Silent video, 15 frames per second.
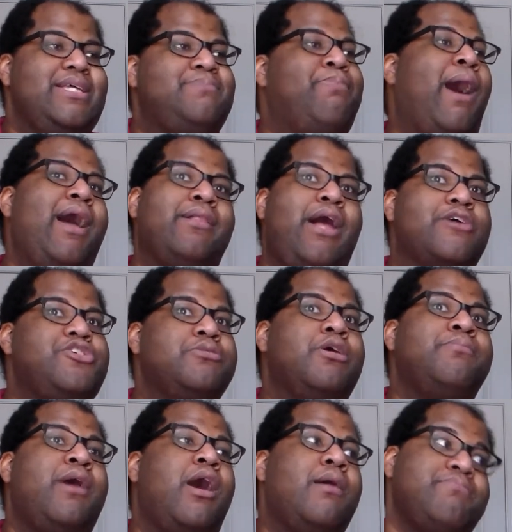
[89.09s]
his
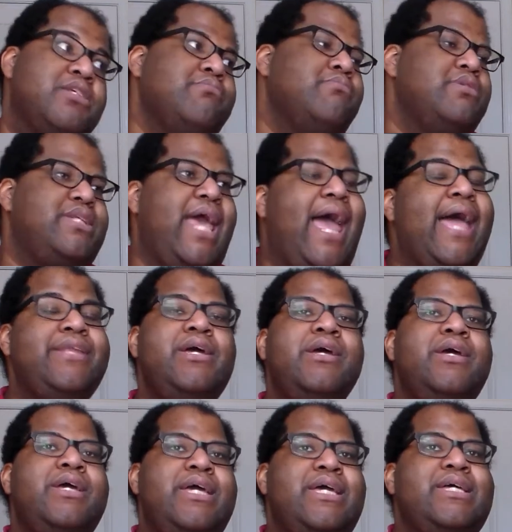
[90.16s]
biological mom's dead
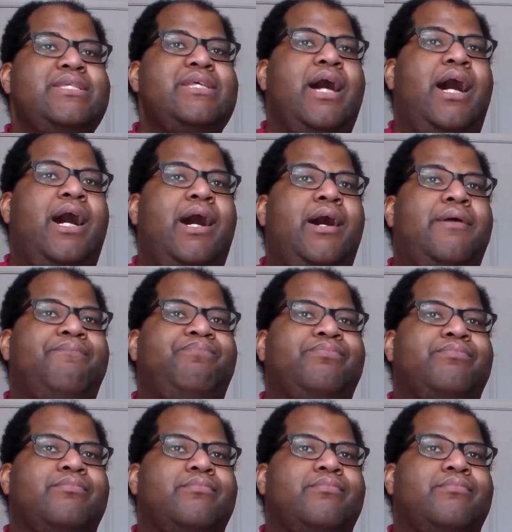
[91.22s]
his uh,